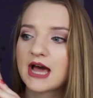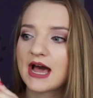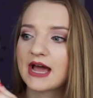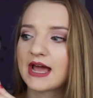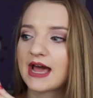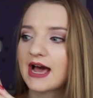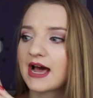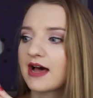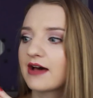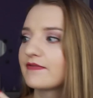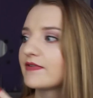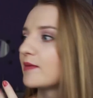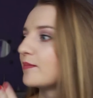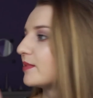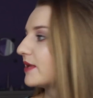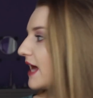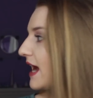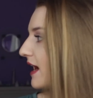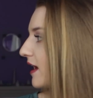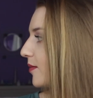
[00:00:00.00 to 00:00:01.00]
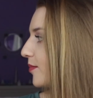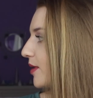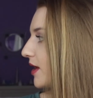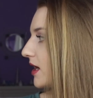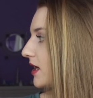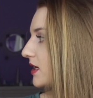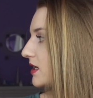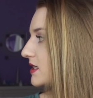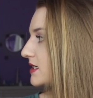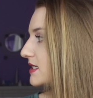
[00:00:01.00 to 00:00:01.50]
I have a black
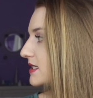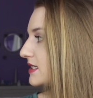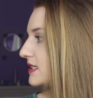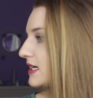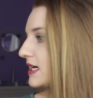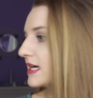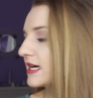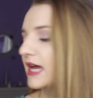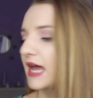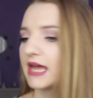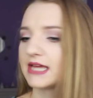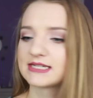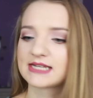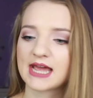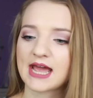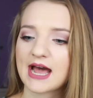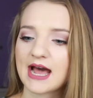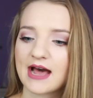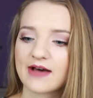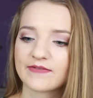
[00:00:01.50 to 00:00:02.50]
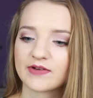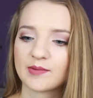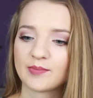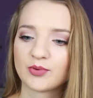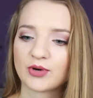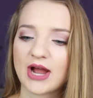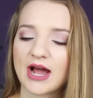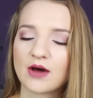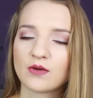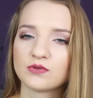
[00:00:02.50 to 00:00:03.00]
purse and I have a
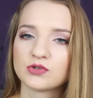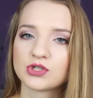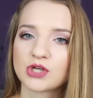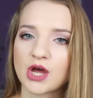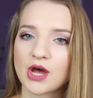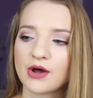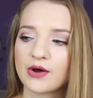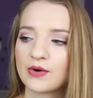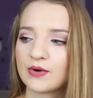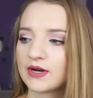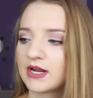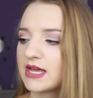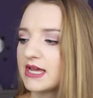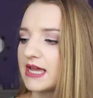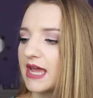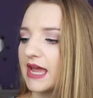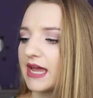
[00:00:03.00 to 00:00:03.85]
brown tote